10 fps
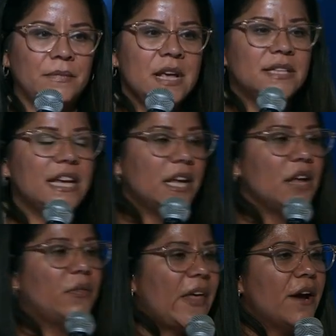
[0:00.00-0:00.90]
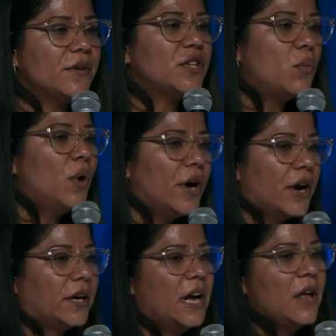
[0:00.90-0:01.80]
See, there's a
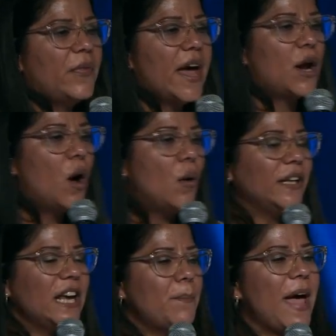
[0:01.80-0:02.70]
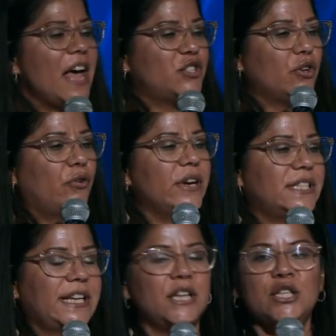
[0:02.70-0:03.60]
work that only Pastor Chris
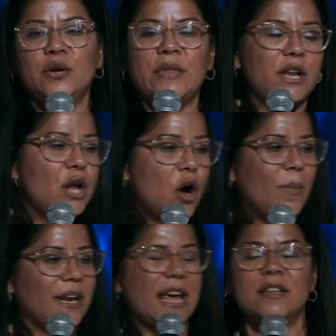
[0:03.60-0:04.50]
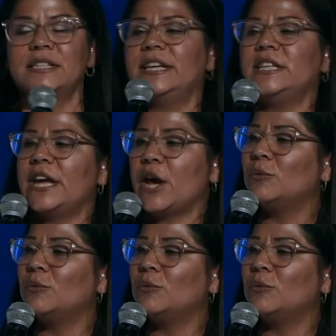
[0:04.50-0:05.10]
can do that nobody else can do.